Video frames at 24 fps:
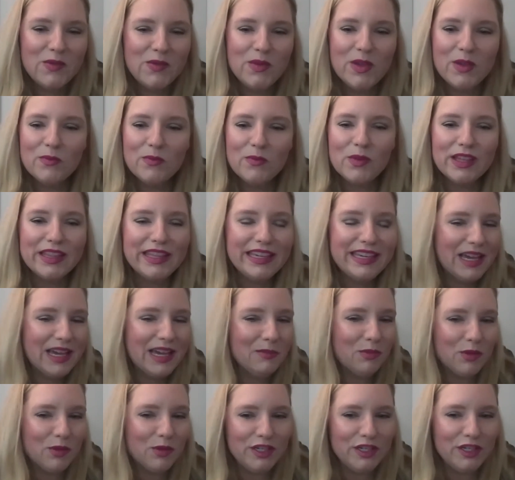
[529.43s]
We really
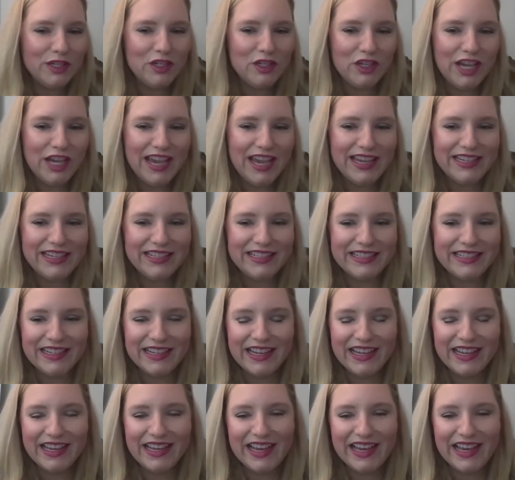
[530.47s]
appreciate you